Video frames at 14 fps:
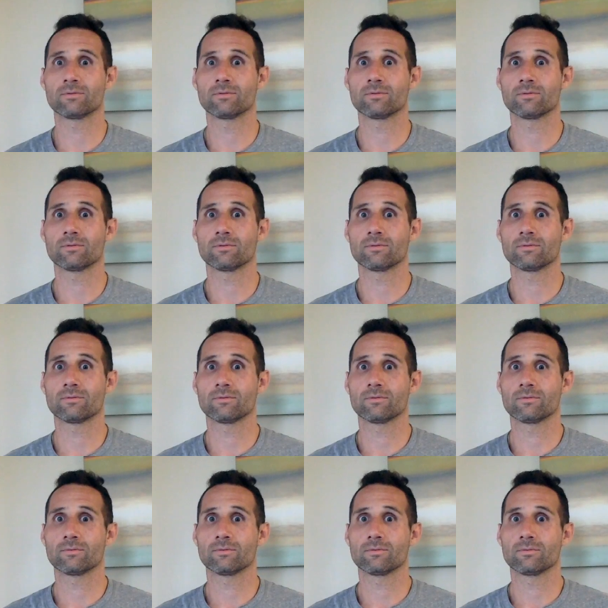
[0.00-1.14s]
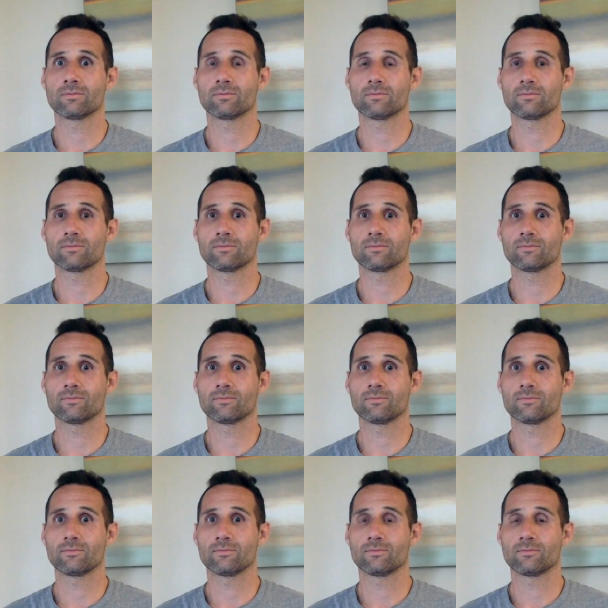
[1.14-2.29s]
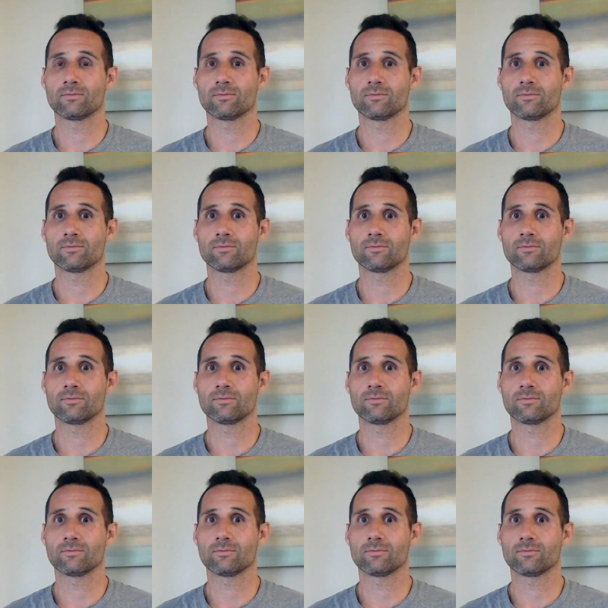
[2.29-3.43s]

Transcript: (silence)